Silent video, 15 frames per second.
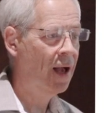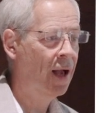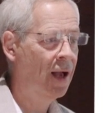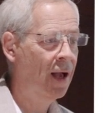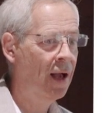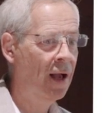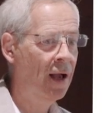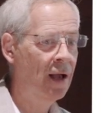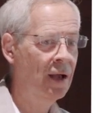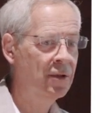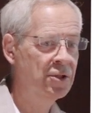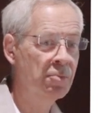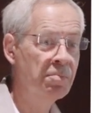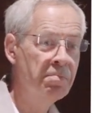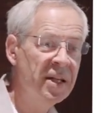
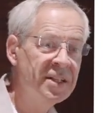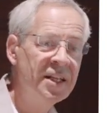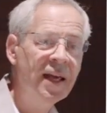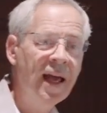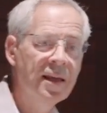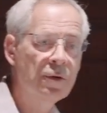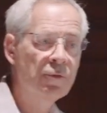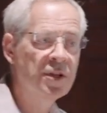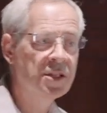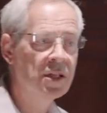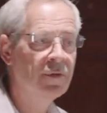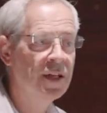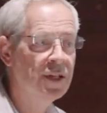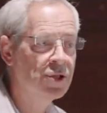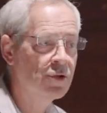to mitigate the risk
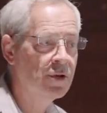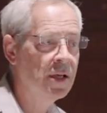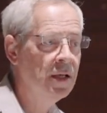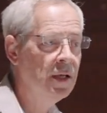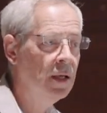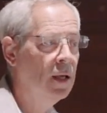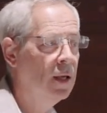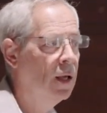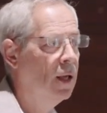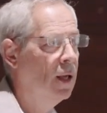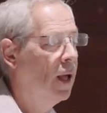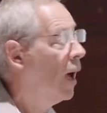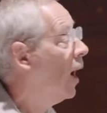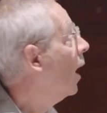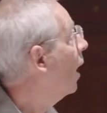of injury
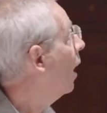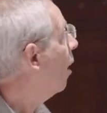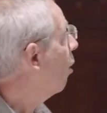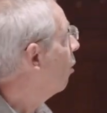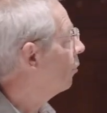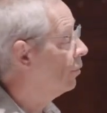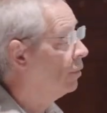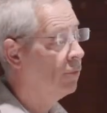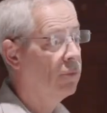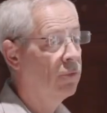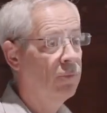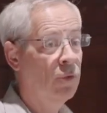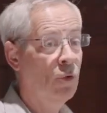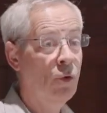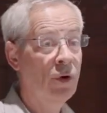on
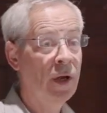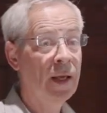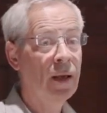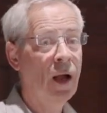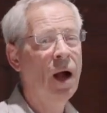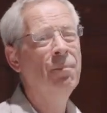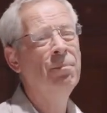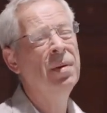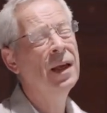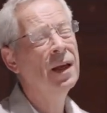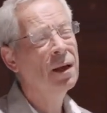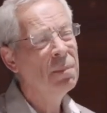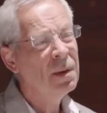flooring. I'm being a